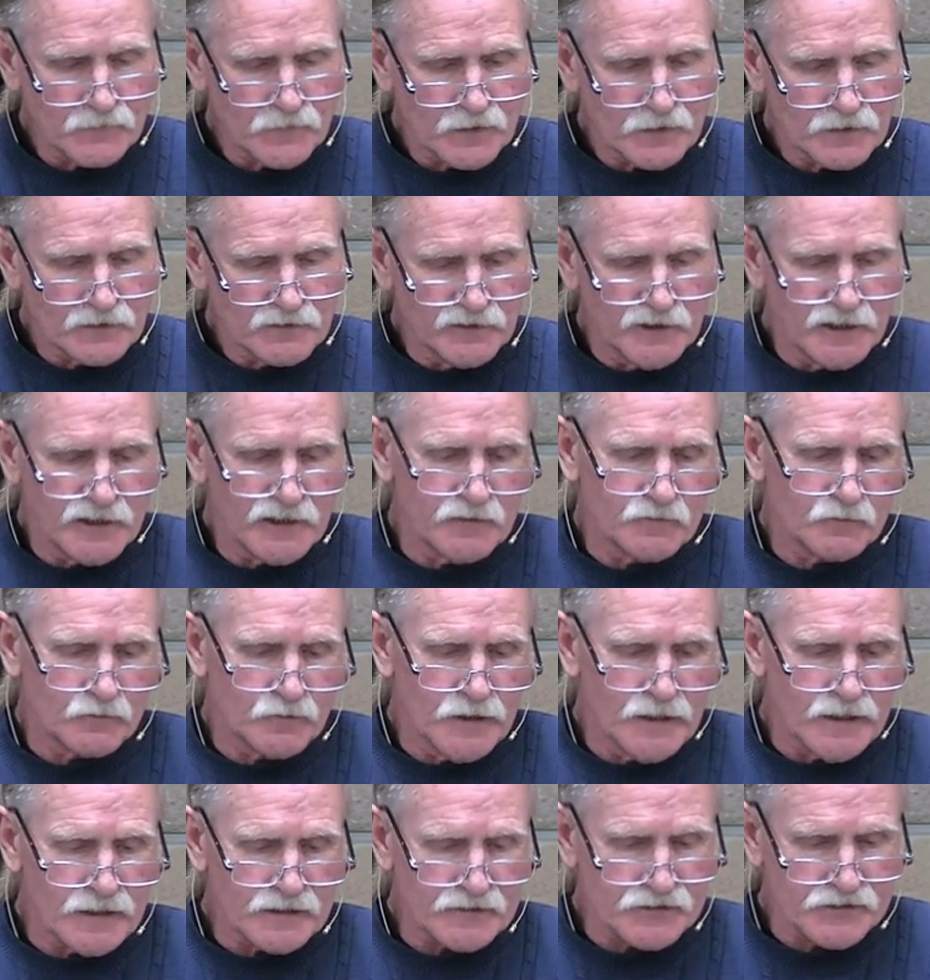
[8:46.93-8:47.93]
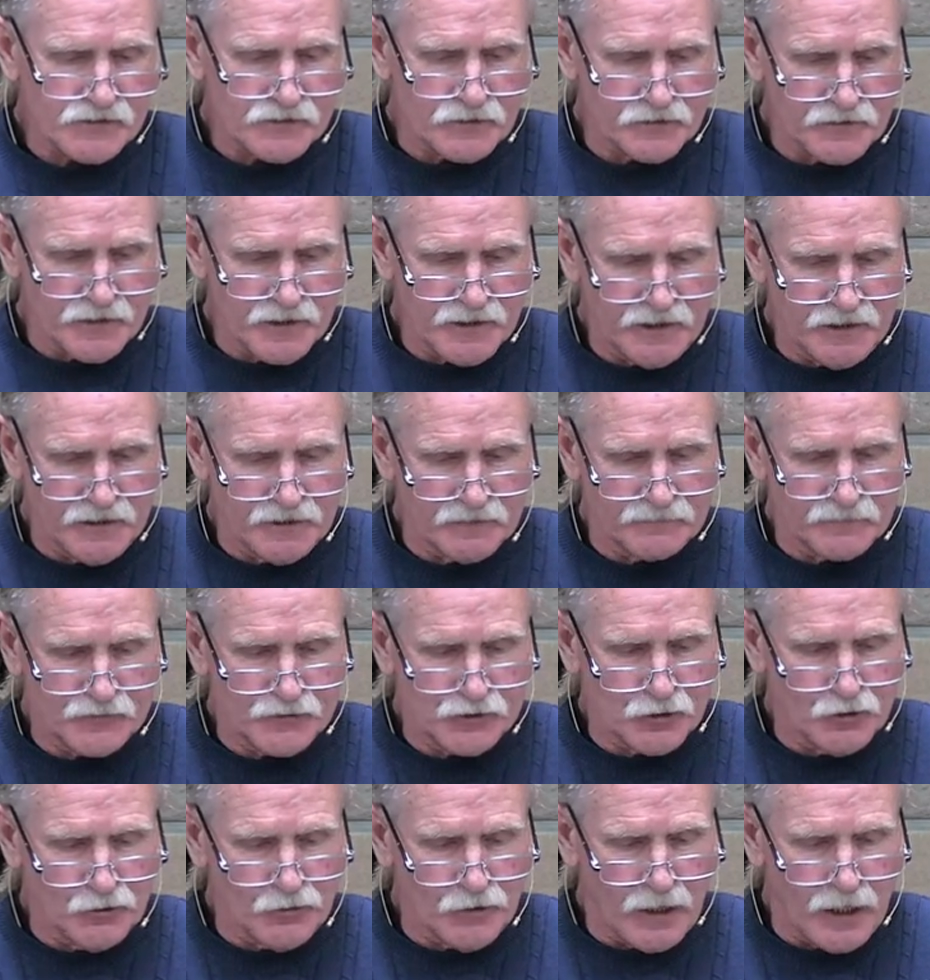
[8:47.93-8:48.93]
Let it rest on the head of
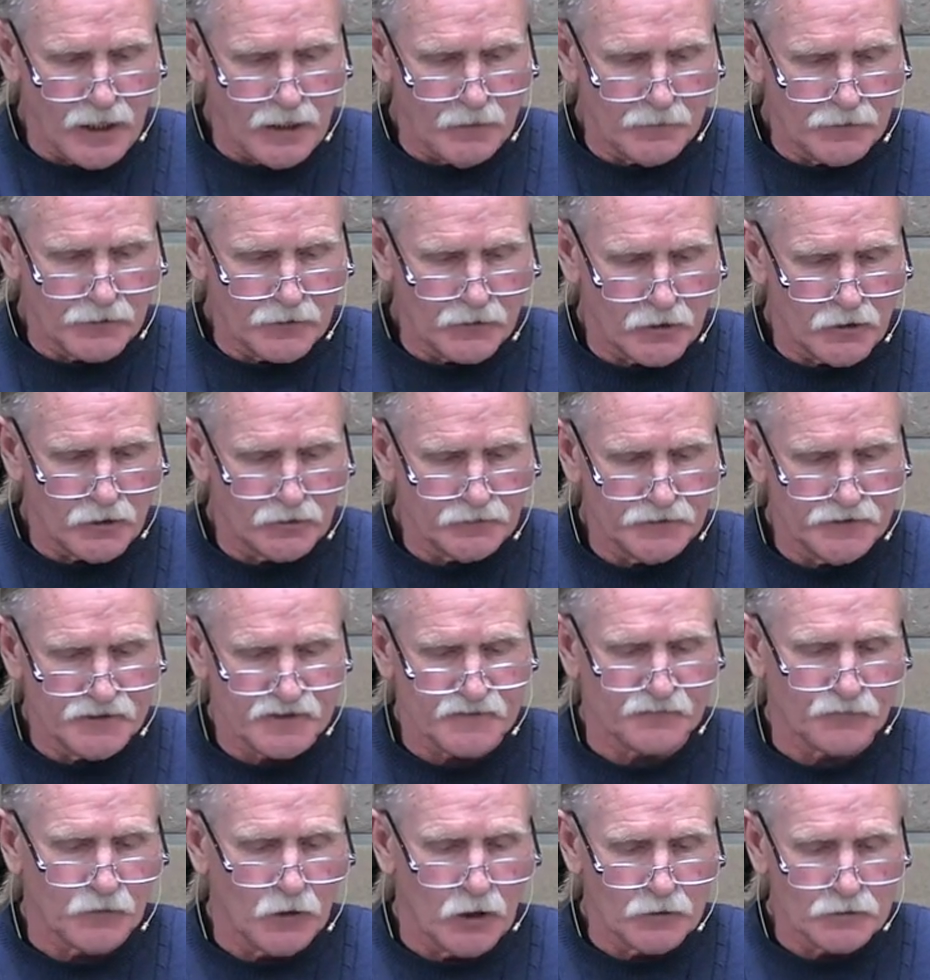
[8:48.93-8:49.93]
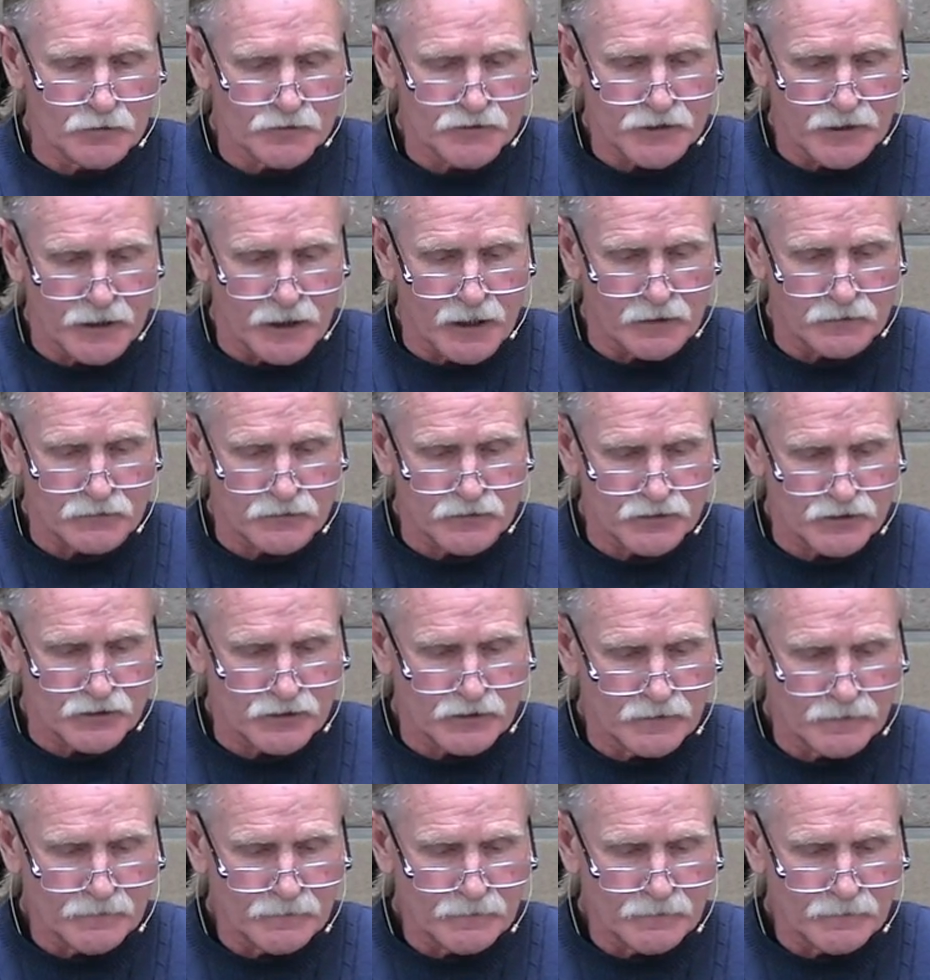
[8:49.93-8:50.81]
Joab and all his father's house.